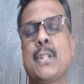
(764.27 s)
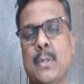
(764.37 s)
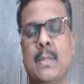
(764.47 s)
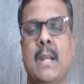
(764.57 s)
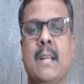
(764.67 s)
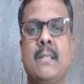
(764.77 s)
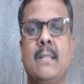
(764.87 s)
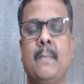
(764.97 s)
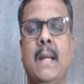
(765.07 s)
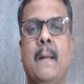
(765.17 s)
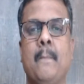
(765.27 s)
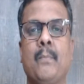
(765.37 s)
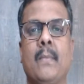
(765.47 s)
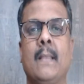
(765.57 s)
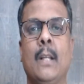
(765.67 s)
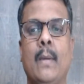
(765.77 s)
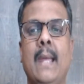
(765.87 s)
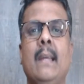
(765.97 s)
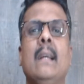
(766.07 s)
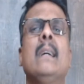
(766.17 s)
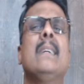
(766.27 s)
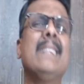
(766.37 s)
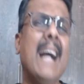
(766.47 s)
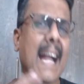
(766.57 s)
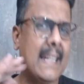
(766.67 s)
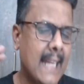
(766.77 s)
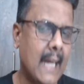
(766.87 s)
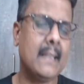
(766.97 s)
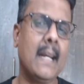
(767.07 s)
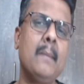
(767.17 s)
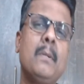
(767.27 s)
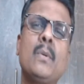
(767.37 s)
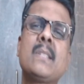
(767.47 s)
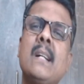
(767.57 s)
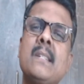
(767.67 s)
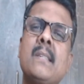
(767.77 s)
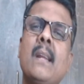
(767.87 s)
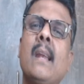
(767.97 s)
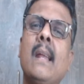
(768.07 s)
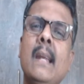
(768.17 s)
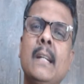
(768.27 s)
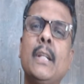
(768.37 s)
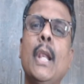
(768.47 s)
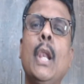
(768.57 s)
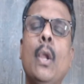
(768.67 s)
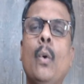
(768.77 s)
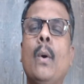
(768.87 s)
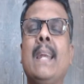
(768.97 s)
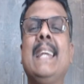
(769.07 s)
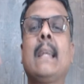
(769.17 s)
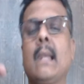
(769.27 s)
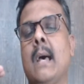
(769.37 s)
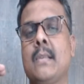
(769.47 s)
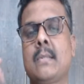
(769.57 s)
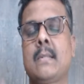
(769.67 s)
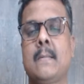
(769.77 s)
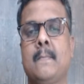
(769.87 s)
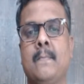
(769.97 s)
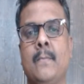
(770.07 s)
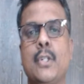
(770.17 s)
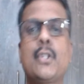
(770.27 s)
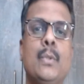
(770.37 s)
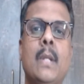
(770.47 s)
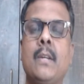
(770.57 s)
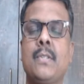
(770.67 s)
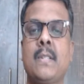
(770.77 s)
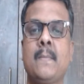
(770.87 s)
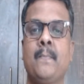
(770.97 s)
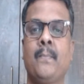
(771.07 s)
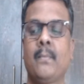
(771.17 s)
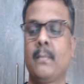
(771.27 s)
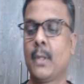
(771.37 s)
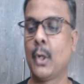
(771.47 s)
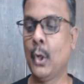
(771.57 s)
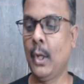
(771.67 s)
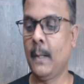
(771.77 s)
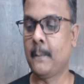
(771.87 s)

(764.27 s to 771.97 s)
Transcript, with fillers: Shudras. Okay? At that time, it was considered a little lower in class. Shudras. Cool?